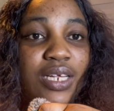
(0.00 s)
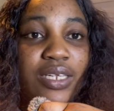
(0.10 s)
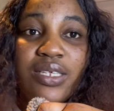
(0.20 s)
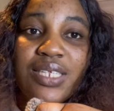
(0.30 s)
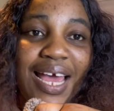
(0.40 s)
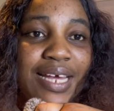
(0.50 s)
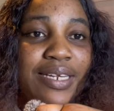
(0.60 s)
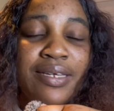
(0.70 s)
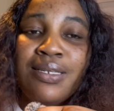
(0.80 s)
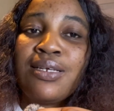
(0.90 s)

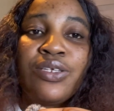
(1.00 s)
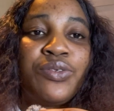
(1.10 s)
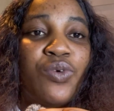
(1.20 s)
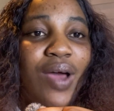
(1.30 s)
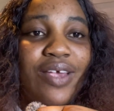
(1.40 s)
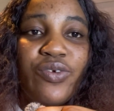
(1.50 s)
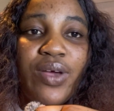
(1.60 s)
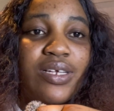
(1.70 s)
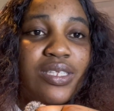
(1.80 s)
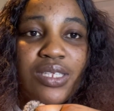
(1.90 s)
designing, UI
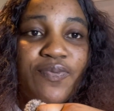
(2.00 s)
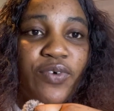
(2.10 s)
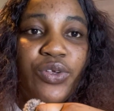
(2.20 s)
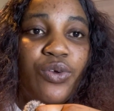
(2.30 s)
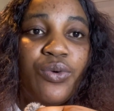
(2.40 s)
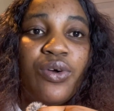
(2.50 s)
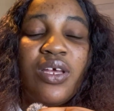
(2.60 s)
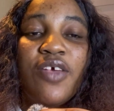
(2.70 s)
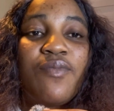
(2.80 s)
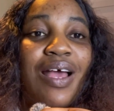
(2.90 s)
UX is for you.
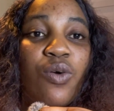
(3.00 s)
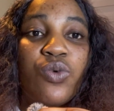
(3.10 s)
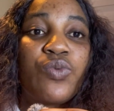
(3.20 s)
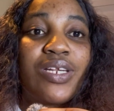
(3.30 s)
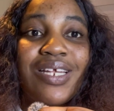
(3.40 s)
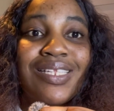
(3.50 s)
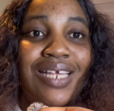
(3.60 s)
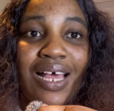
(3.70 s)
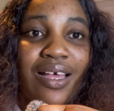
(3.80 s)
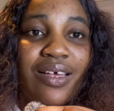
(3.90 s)
If you are good with
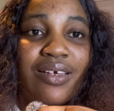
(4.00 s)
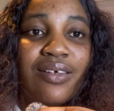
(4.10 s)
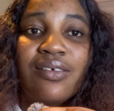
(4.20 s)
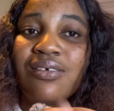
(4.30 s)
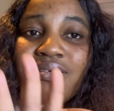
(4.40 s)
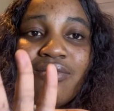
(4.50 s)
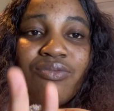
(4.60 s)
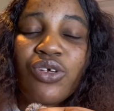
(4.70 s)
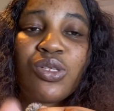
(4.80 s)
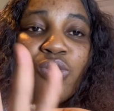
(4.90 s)
data,
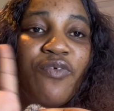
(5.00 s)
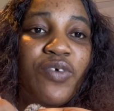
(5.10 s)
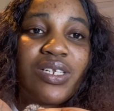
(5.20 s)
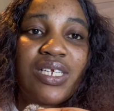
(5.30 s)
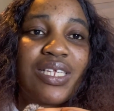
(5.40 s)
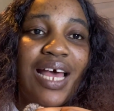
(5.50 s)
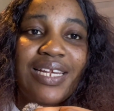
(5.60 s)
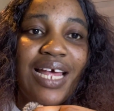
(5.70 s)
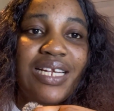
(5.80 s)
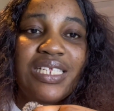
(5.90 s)
just go for data
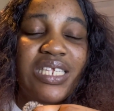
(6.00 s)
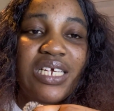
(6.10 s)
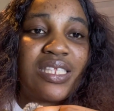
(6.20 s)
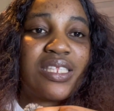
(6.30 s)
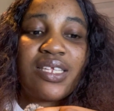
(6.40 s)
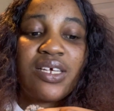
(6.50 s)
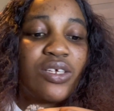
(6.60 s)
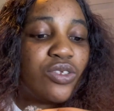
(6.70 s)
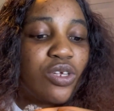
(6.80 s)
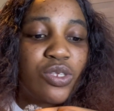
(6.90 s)
analytics.
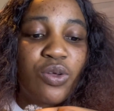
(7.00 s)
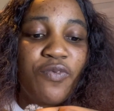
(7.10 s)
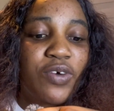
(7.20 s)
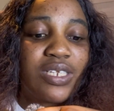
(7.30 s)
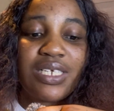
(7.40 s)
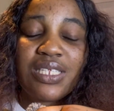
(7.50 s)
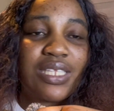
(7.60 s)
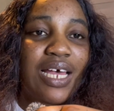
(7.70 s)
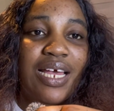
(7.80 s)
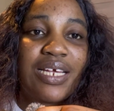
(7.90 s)
Just go for data
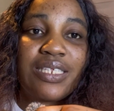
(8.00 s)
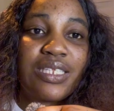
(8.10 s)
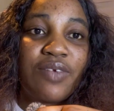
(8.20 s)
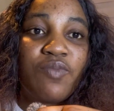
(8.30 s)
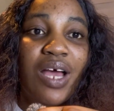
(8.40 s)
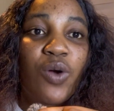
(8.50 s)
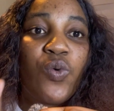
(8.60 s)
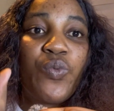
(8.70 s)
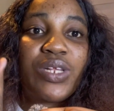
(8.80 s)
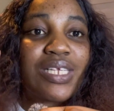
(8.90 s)
science. If you are
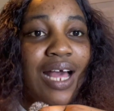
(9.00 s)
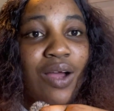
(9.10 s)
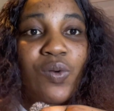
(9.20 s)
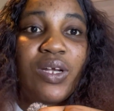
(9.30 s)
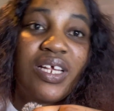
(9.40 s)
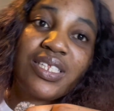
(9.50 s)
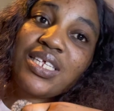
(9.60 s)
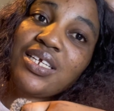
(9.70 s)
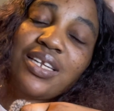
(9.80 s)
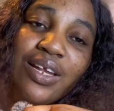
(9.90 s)
good with
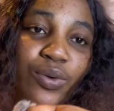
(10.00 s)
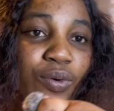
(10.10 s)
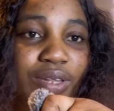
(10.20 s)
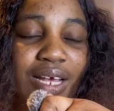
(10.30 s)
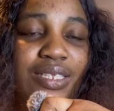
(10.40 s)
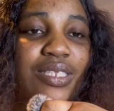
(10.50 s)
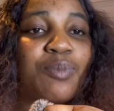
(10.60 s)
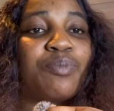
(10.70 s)
calculating and all that.